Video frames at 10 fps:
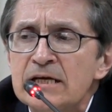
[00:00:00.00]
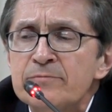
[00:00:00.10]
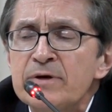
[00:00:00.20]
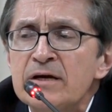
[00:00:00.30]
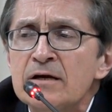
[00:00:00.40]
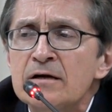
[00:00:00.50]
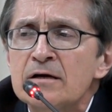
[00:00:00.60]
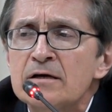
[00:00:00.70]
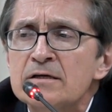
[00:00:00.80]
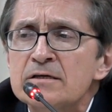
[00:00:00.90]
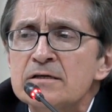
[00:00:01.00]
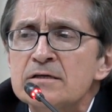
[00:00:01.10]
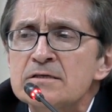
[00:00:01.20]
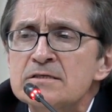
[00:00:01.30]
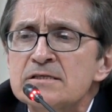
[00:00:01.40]
Let me
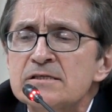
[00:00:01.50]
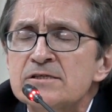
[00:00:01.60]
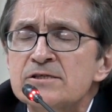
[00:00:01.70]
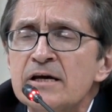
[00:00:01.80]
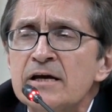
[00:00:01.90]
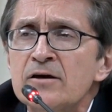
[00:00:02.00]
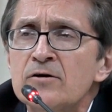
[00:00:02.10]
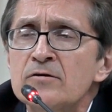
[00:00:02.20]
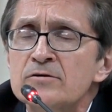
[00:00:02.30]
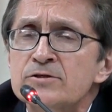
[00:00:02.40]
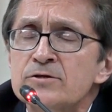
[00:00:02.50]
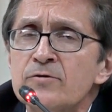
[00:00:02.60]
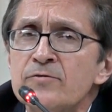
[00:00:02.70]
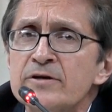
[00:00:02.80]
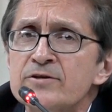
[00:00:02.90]
say
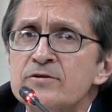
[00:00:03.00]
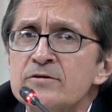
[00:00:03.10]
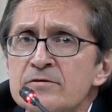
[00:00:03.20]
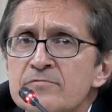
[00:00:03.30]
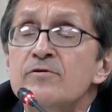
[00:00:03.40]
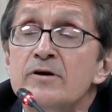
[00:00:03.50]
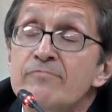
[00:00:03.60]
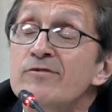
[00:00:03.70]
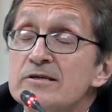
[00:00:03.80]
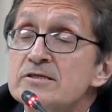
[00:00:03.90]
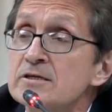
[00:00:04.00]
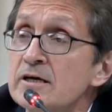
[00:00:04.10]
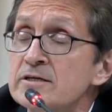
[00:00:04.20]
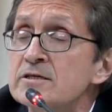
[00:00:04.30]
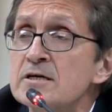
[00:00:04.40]
also that, for a
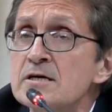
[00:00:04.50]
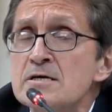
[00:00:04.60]
start,